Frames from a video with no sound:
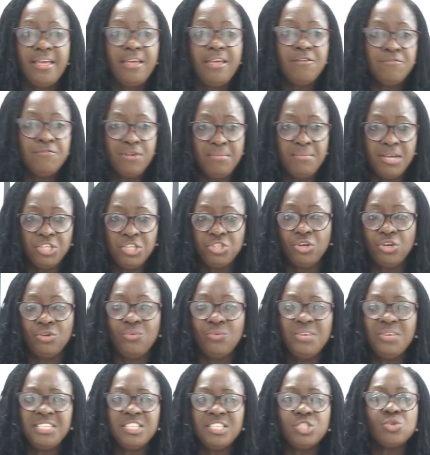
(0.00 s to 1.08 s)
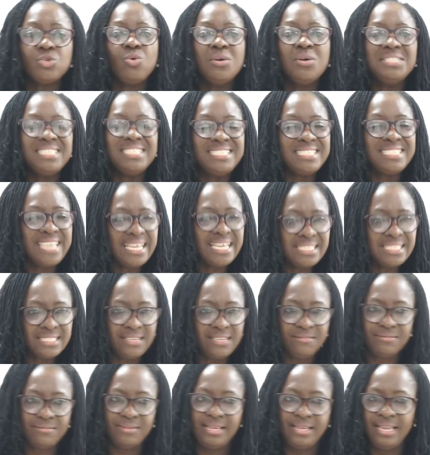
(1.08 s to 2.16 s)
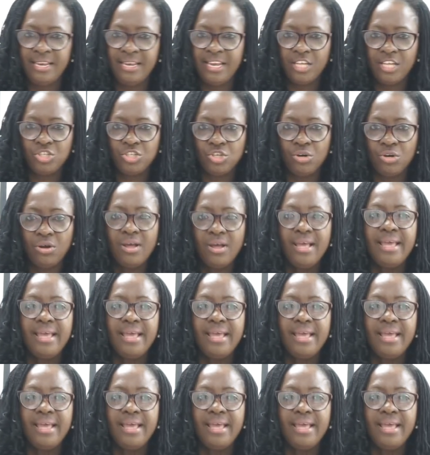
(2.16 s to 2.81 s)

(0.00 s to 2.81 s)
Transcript: information which is quantitative in nature,